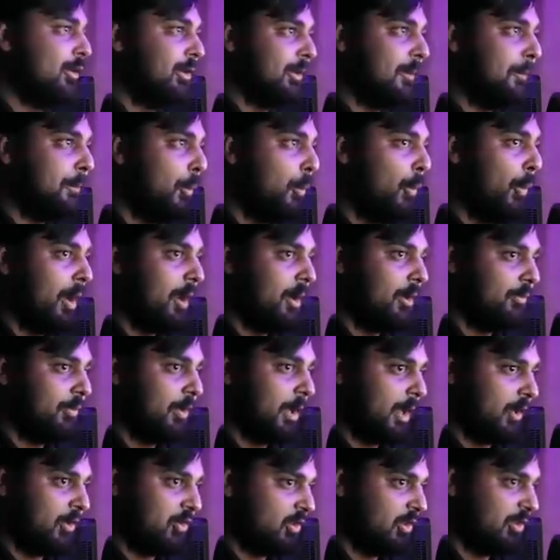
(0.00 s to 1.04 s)
to the point of
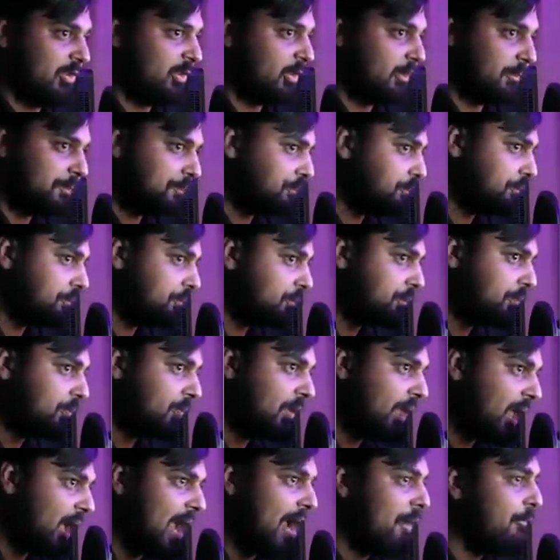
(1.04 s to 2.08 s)
like just
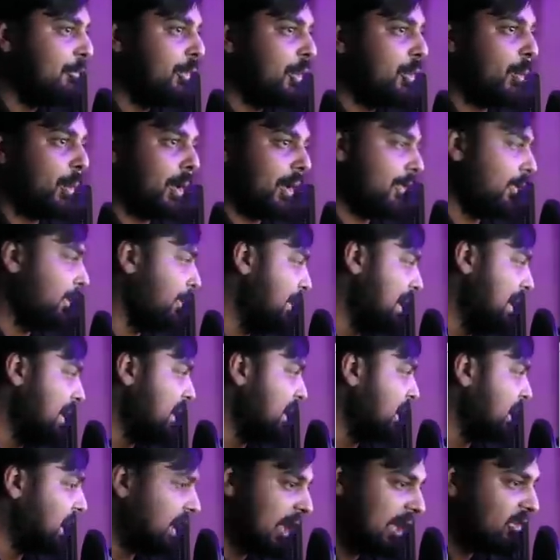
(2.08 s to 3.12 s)
everywhere. They're
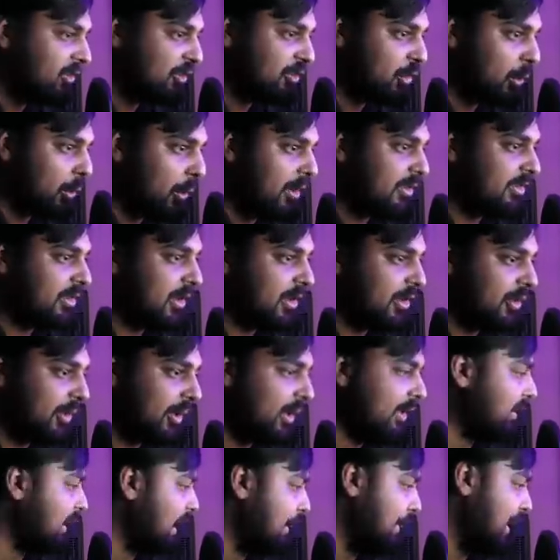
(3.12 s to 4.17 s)
making kids toys under
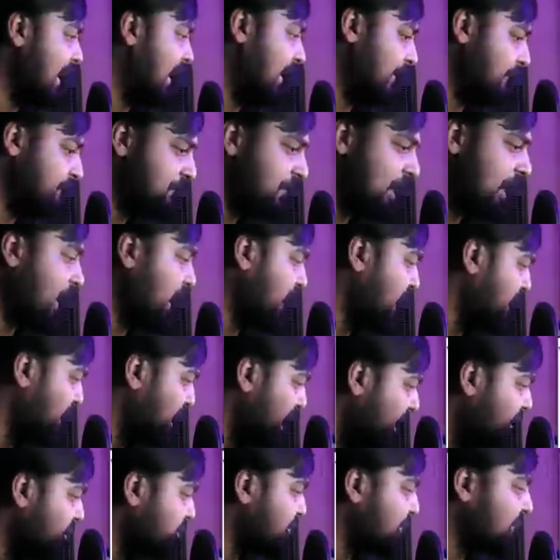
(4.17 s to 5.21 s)
it. They made a fucking
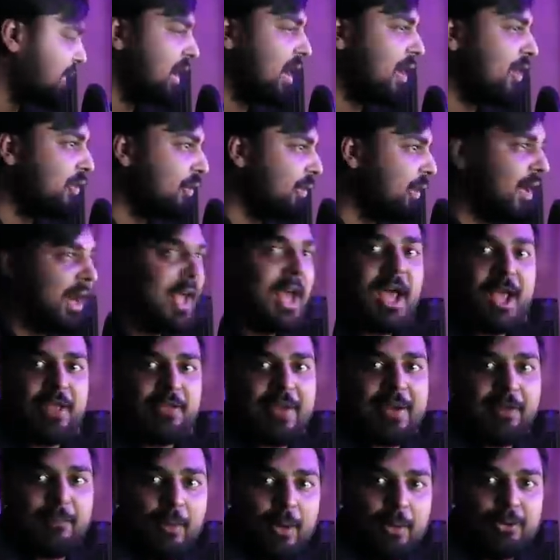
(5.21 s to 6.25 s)
country under it.
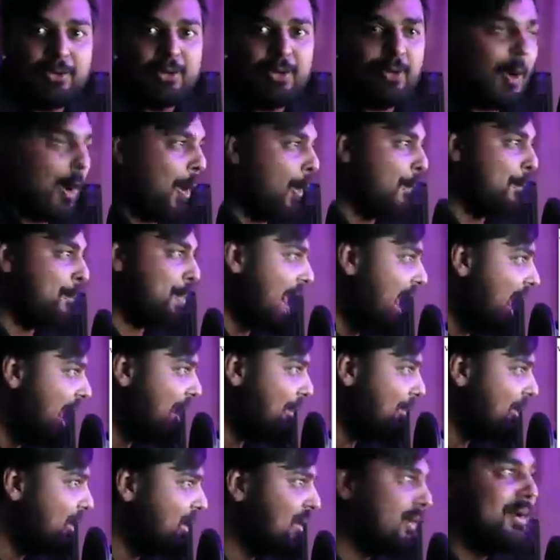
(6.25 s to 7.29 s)
They wrote to
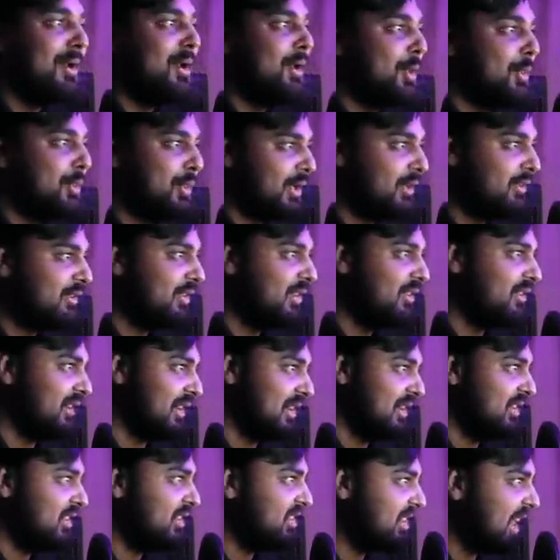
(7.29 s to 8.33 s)
Obama. This is
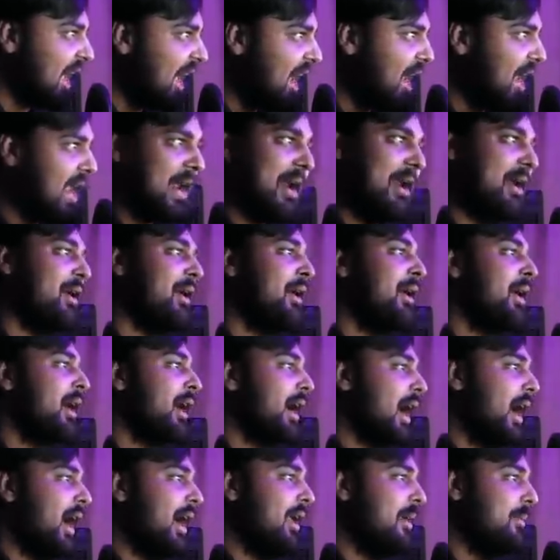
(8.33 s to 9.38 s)
insane.
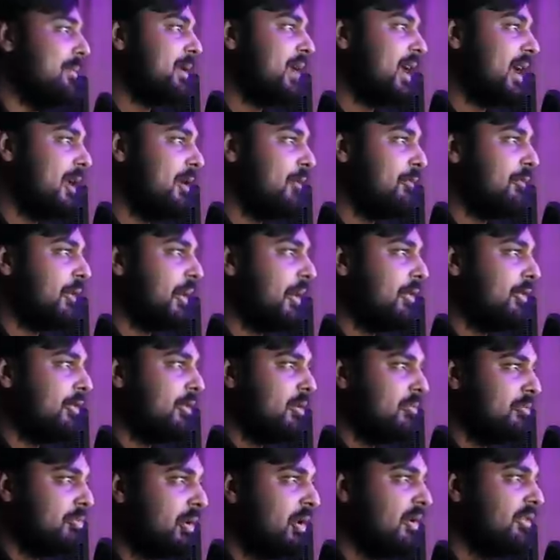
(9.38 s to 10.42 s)
I am Ken, founder
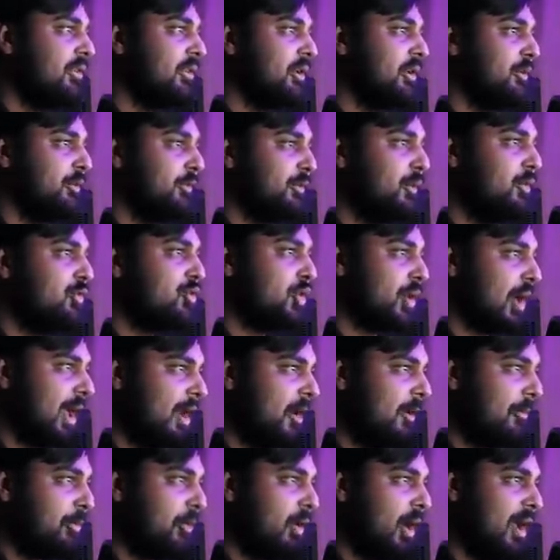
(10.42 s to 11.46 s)
and president of Future
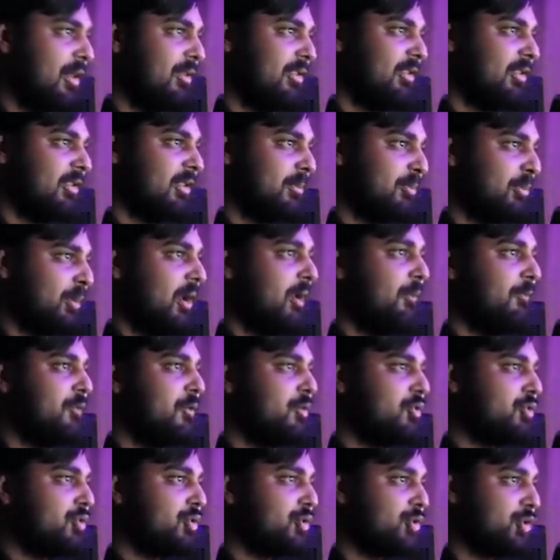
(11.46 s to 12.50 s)
Enterprises. The brand
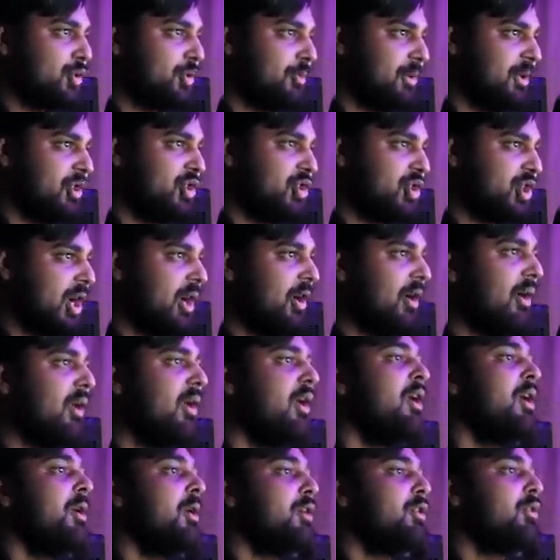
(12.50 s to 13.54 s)
Future should be shared
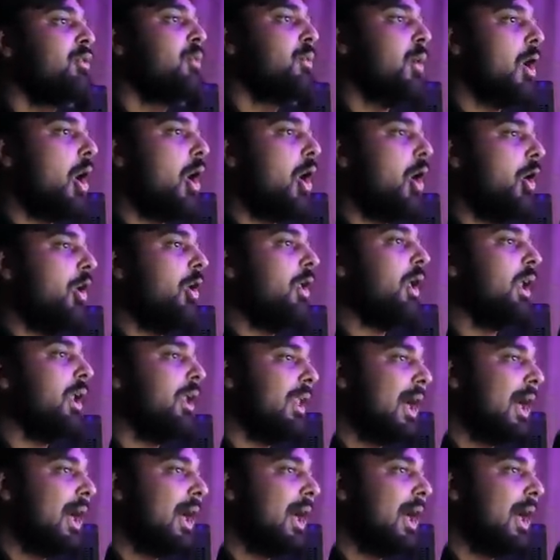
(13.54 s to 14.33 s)
to all